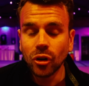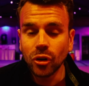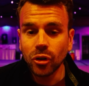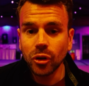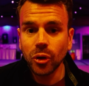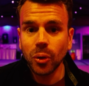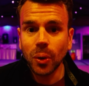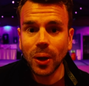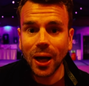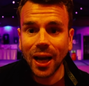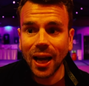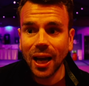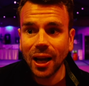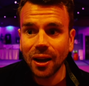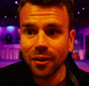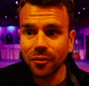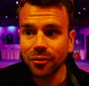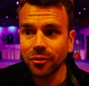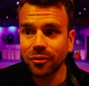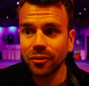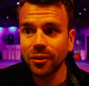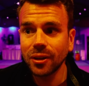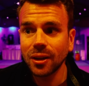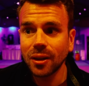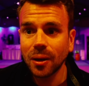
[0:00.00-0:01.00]
you
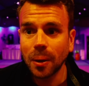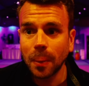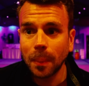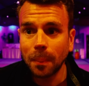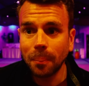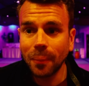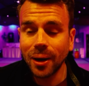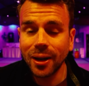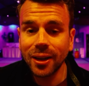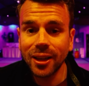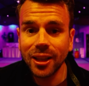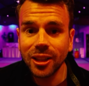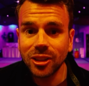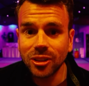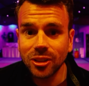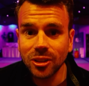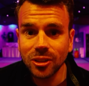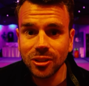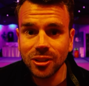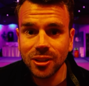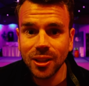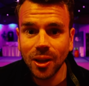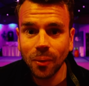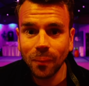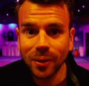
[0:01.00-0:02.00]
have Monday,
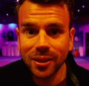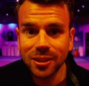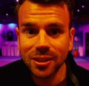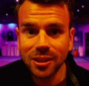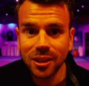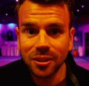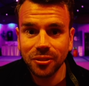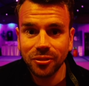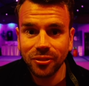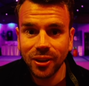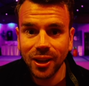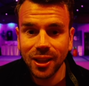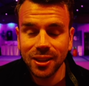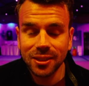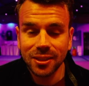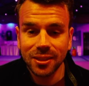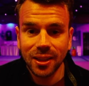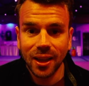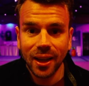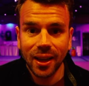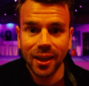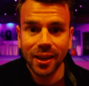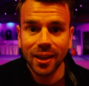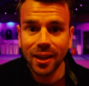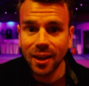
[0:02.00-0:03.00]
Tuesday, Wednesday,
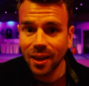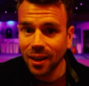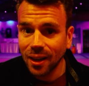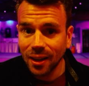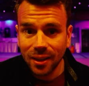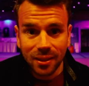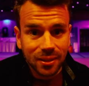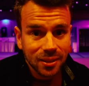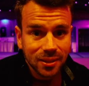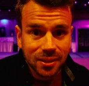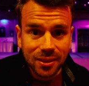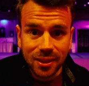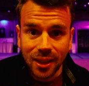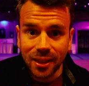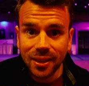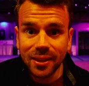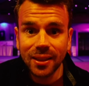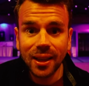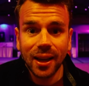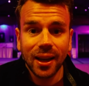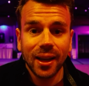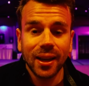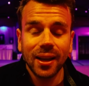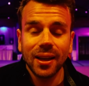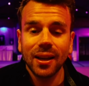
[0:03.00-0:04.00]
Thursday,
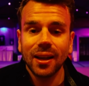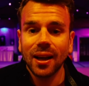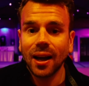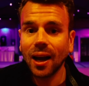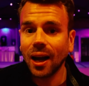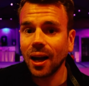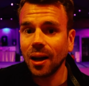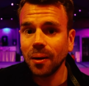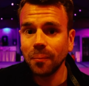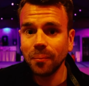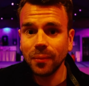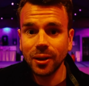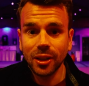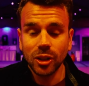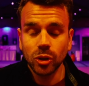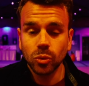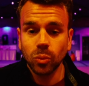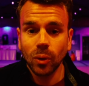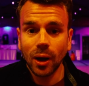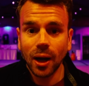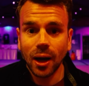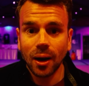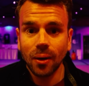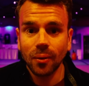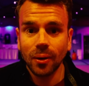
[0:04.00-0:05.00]
Sunday as
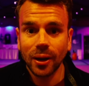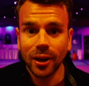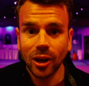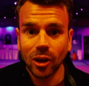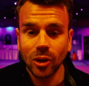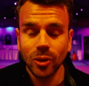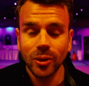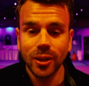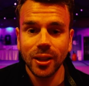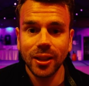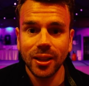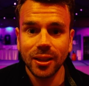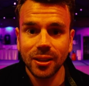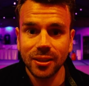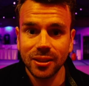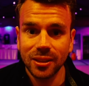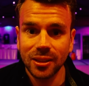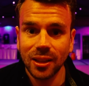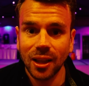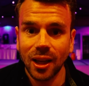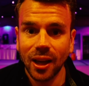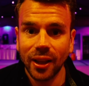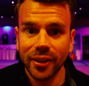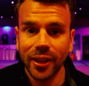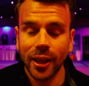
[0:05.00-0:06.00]
well, included in the
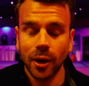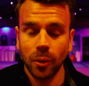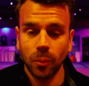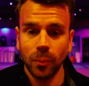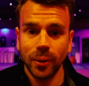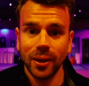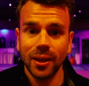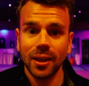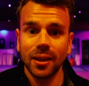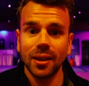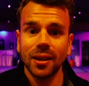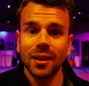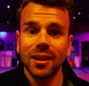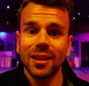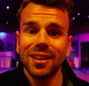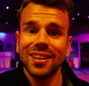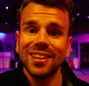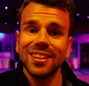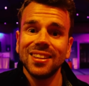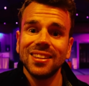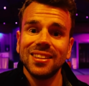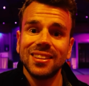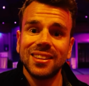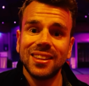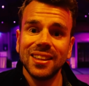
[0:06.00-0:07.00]
start of that week,
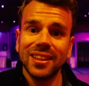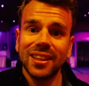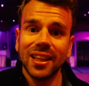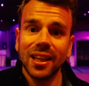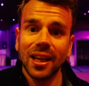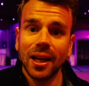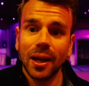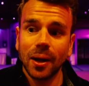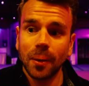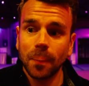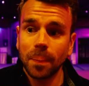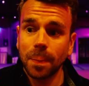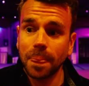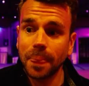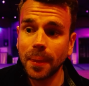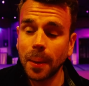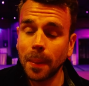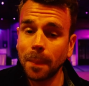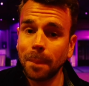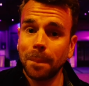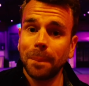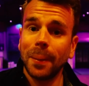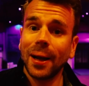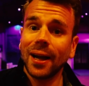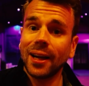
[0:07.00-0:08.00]
to get
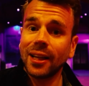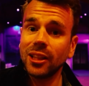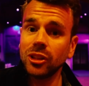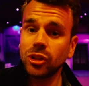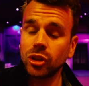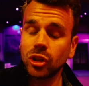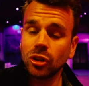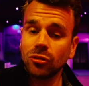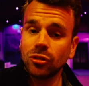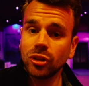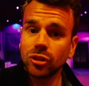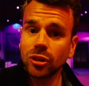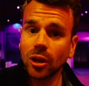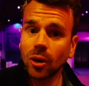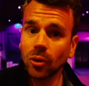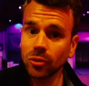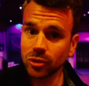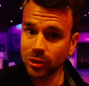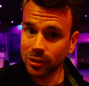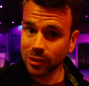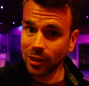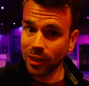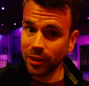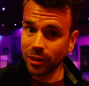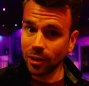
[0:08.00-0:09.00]
back into your
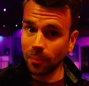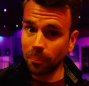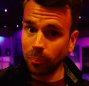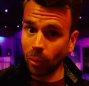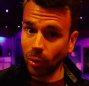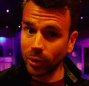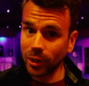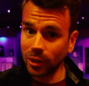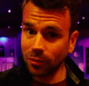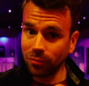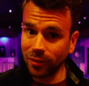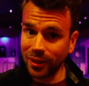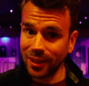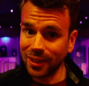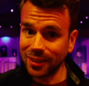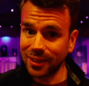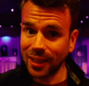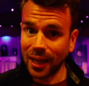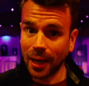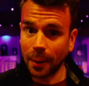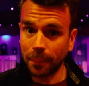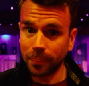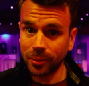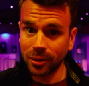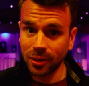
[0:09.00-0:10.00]
results, to let your body
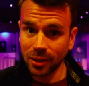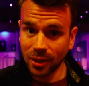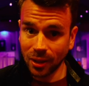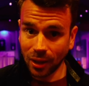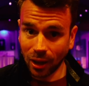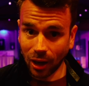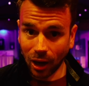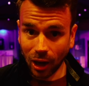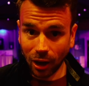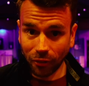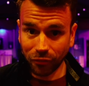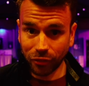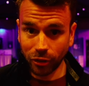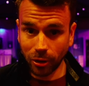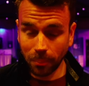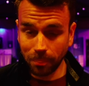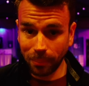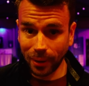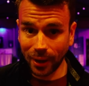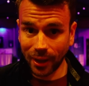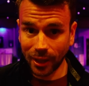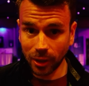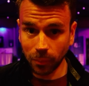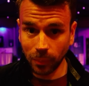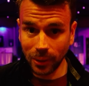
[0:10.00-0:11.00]
readapt after a
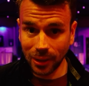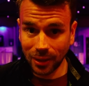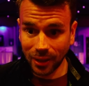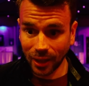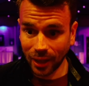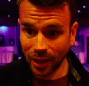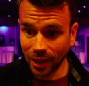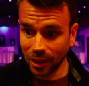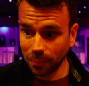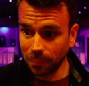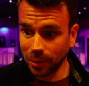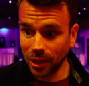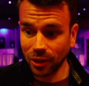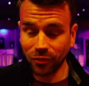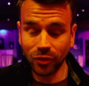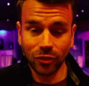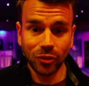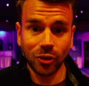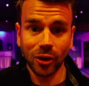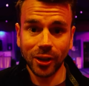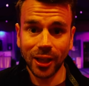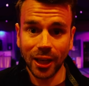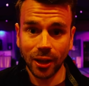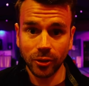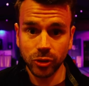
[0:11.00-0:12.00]
bad weekend. I mean, if you've
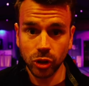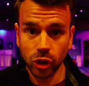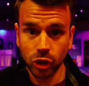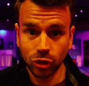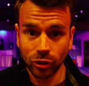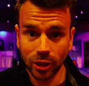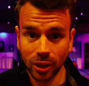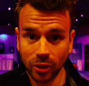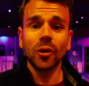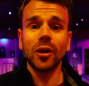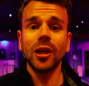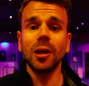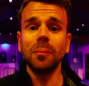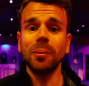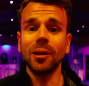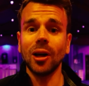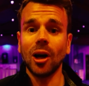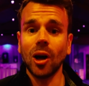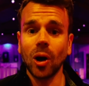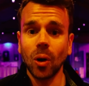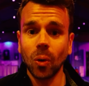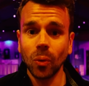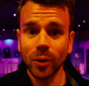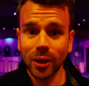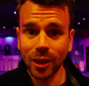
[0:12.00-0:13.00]
gone out to drink, you're going to be
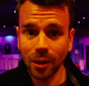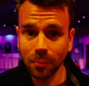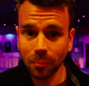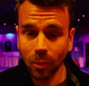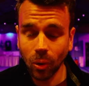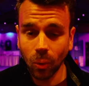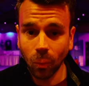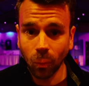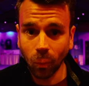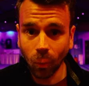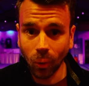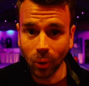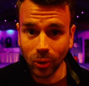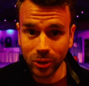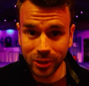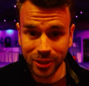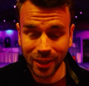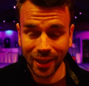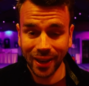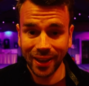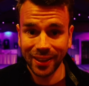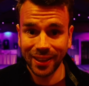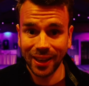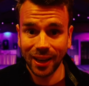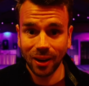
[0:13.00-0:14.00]
holding more
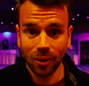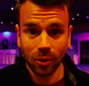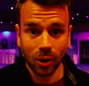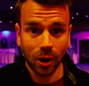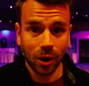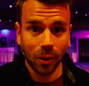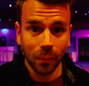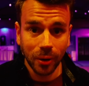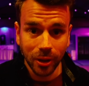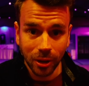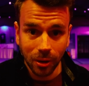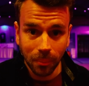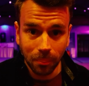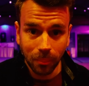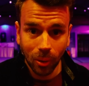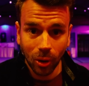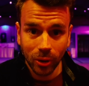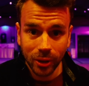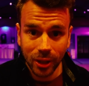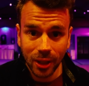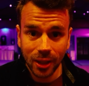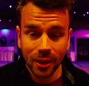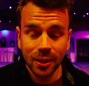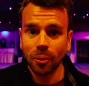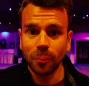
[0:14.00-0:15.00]
water and alcohol in your
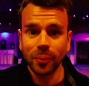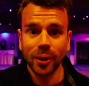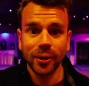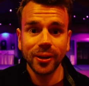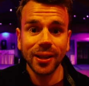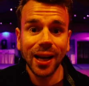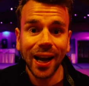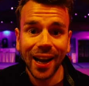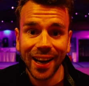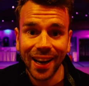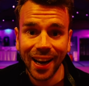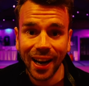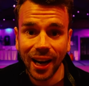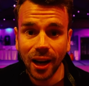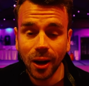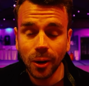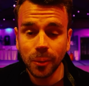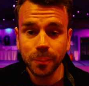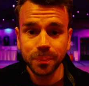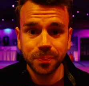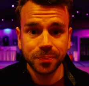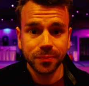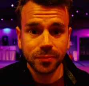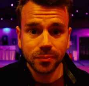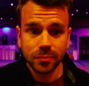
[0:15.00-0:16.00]
body from the night
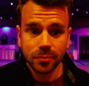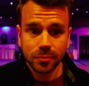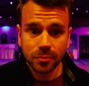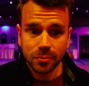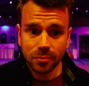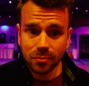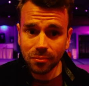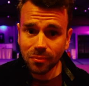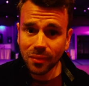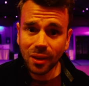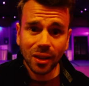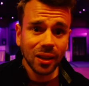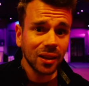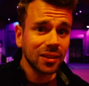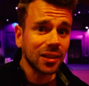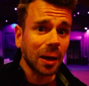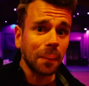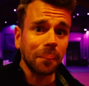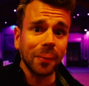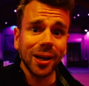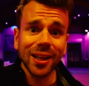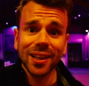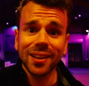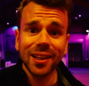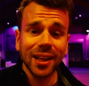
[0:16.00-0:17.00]
out. A
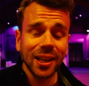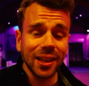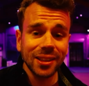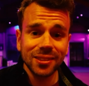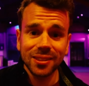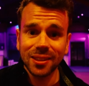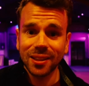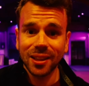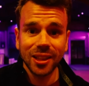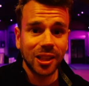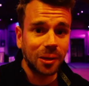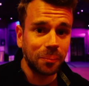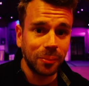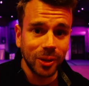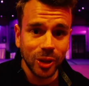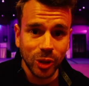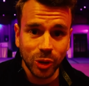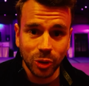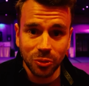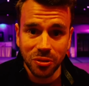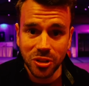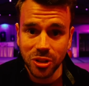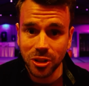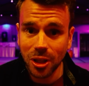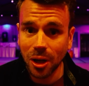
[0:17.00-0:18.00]
Monday isn't going to be a
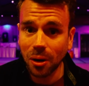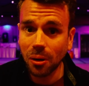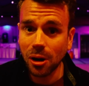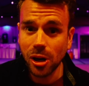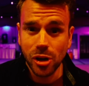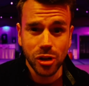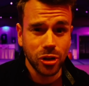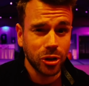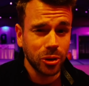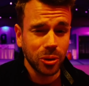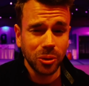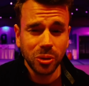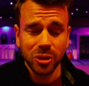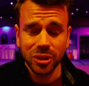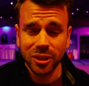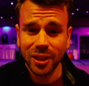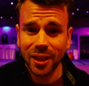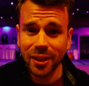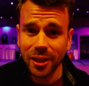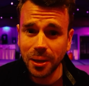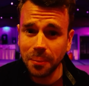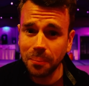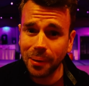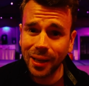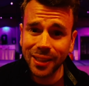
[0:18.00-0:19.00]
good result. A
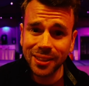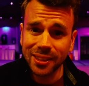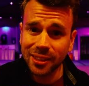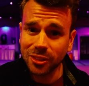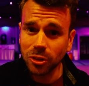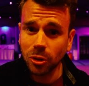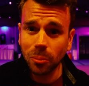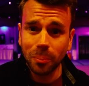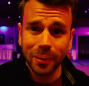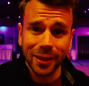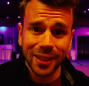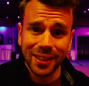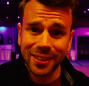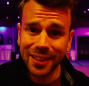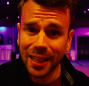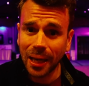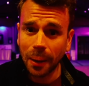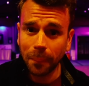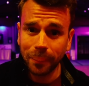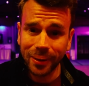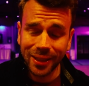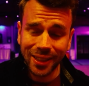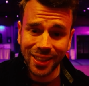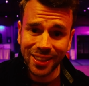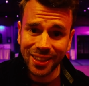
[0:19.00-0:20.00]
Tuesday, you may still be
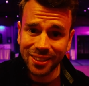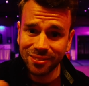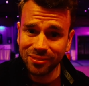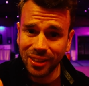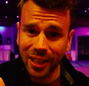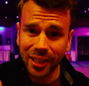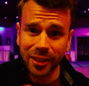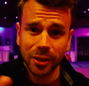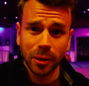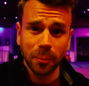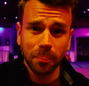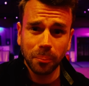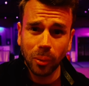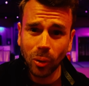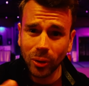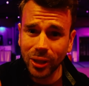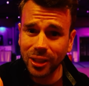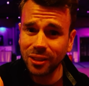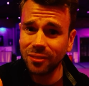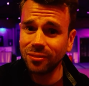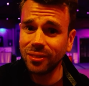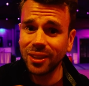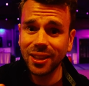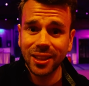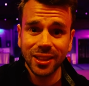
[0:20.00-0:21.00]
adapting and your
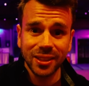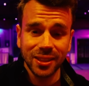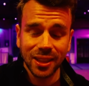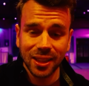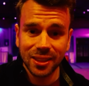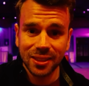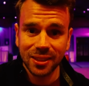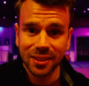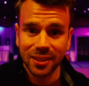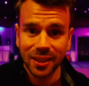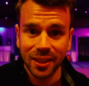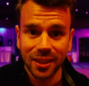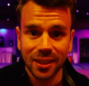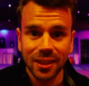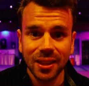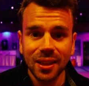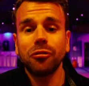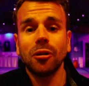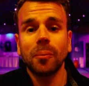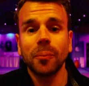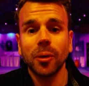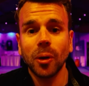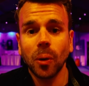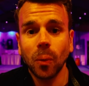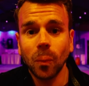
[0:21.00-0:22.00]
body readjusting
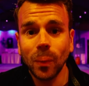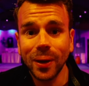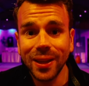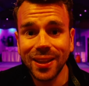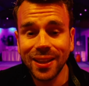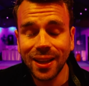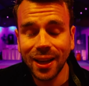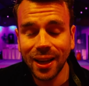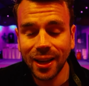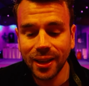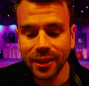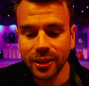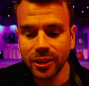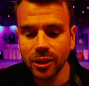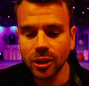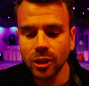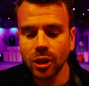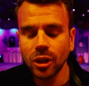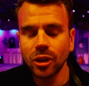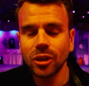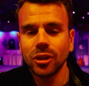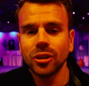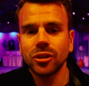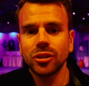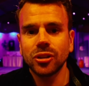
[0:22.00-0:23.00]
from your weekend.
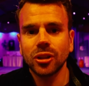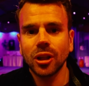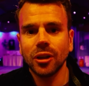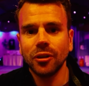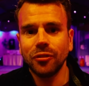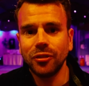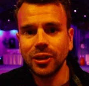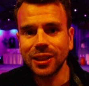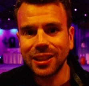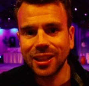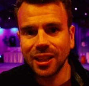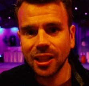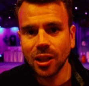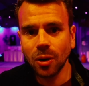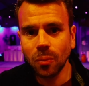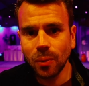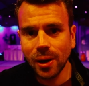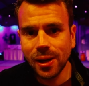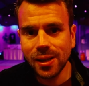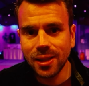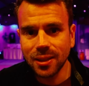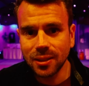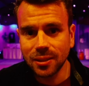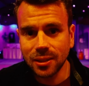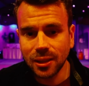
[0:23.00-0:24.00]
So if you're going to
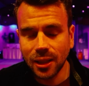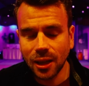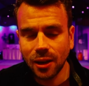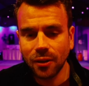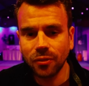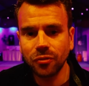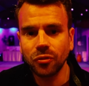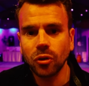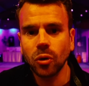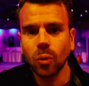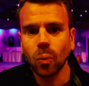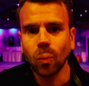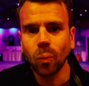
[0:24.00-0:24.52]
weigh yourself